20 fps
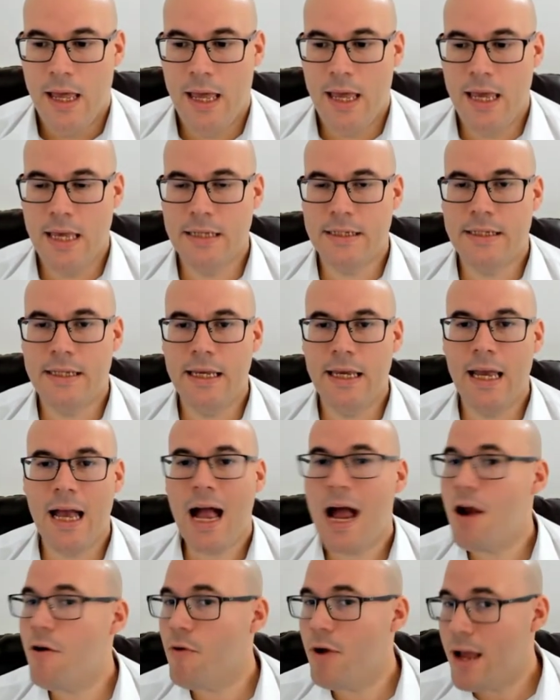Is the
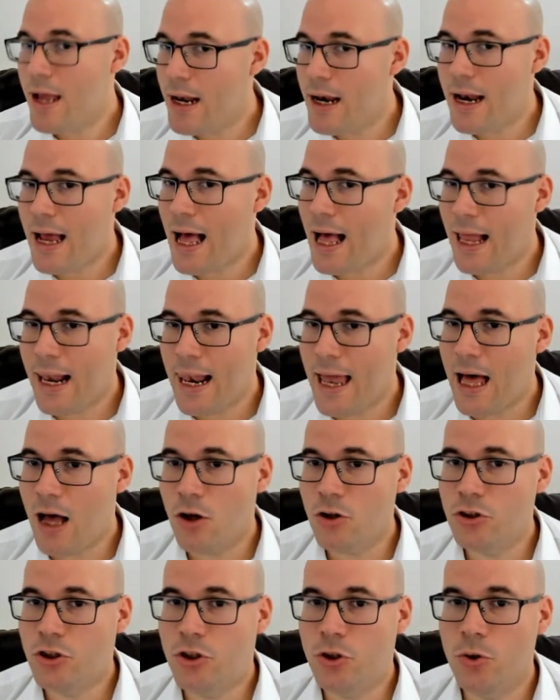RN
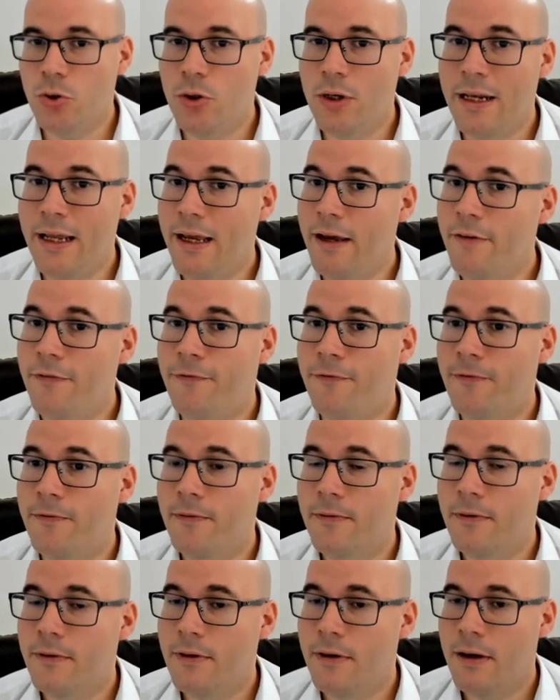allowed to leave
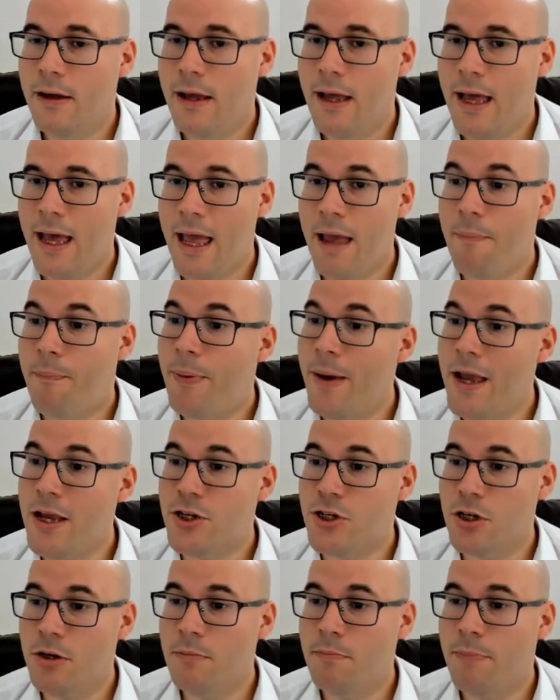a
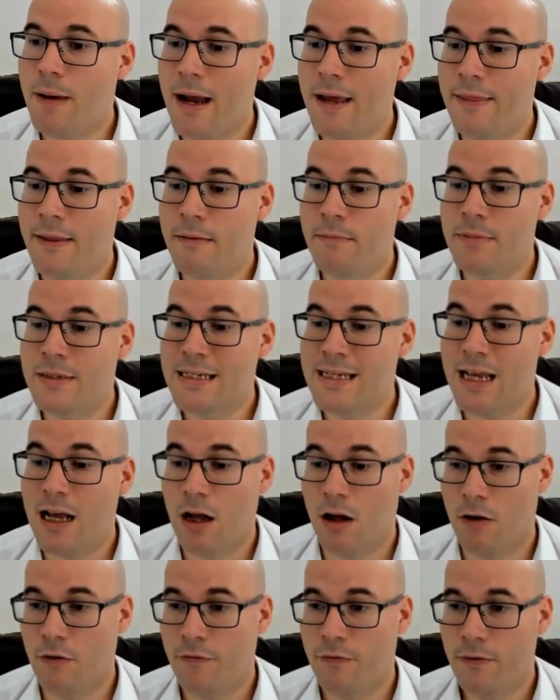patient by
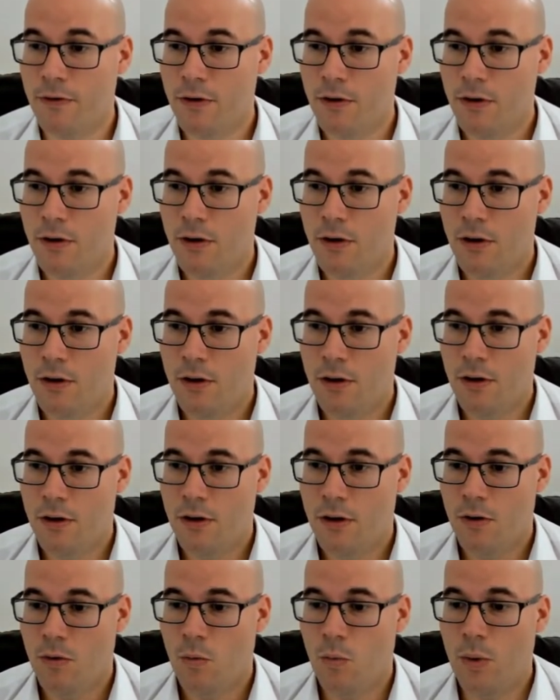themselves
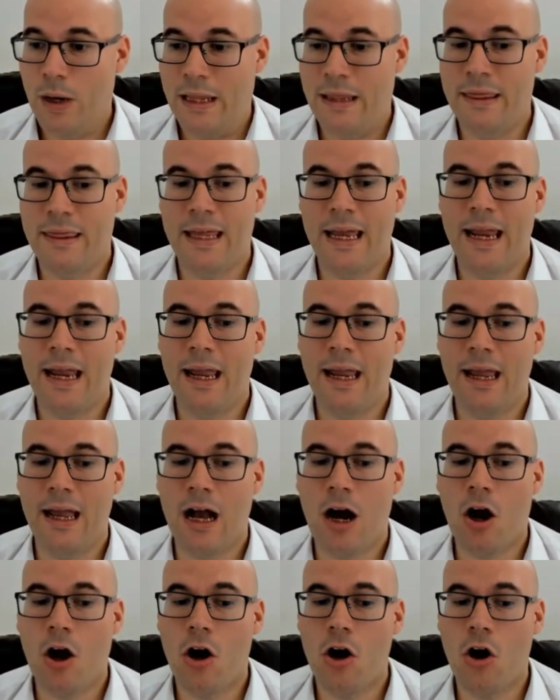when they
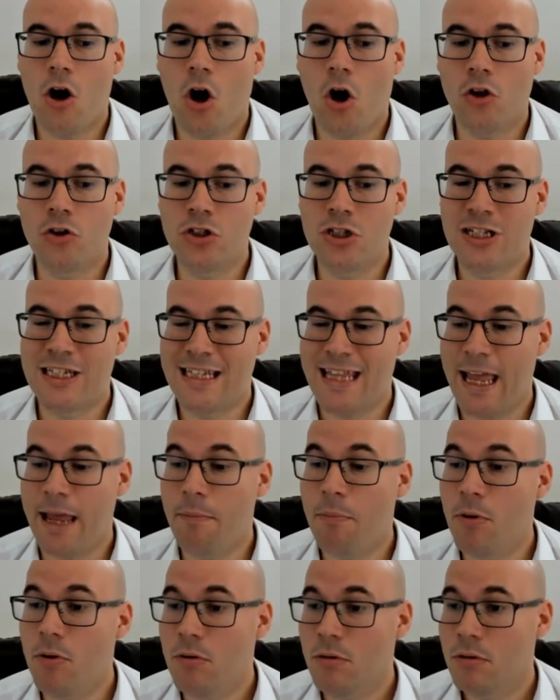are
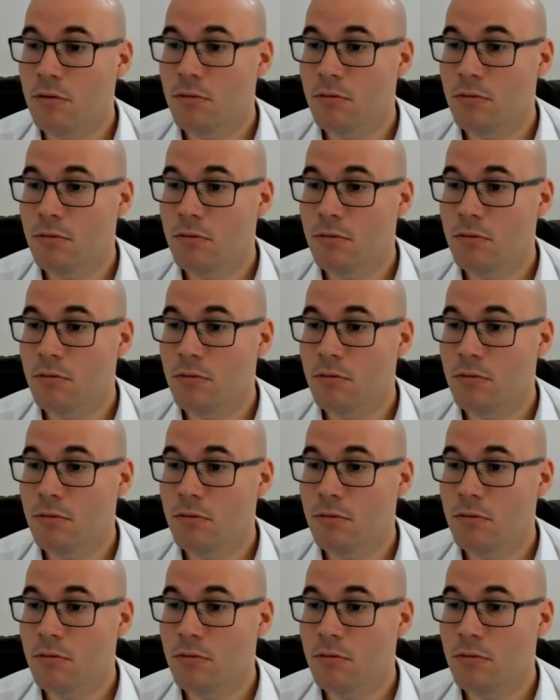unstable?